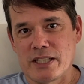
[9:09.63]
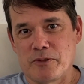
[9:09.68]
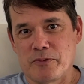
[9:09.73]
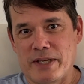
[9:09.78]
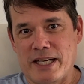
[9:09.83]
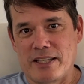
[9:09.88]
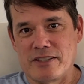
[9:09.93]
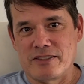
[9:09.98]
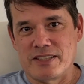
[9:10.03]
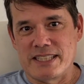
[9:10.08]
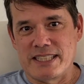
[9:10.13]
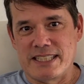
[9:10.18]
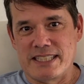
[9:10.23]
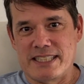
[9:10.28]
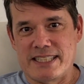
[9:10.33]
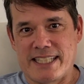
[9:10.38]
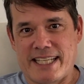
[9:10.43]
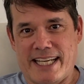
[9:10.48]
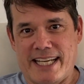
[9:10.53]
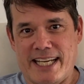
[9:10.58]
around in the
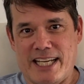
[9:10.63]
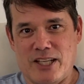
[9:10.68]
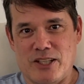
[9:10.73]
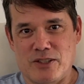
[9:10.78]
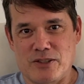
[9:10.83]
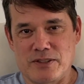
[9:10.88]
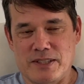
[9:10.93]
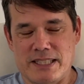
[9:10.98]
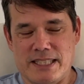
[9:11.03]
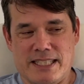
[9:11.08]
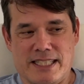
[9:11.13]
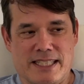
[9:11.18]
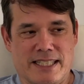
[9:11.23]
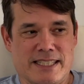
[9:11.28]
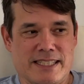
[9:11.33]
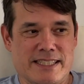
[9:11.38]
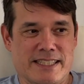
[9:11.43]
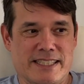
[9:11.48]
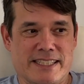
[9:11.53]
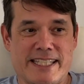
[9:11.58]

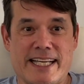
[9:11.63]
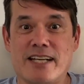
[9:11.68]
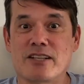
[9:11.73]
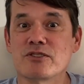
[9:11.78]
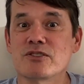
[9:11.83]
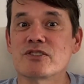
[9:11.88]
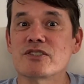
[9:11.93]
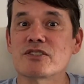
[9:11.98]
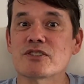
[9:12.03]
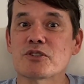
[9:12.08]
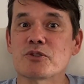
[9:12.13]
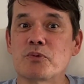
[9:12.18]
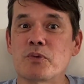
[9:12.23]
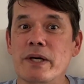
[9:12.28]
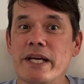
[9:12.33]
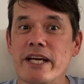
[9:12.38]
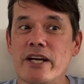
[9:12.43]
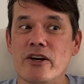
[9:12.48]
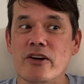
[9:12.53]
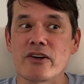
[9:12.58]
town
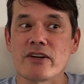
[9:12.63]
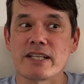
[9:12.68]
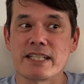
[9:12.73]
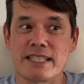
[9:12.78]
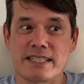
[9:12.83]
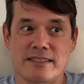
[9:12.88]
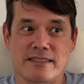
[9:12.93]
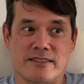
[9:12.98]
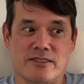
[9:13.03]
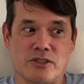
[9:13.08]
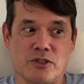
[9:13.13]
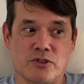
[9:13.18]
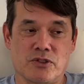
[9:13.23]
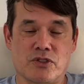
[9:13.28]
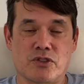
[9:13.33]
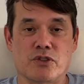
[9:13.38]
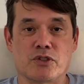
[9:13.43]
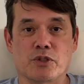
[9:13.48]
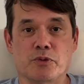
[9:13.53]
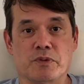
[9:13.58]
square in
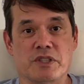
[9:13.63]
Solsona,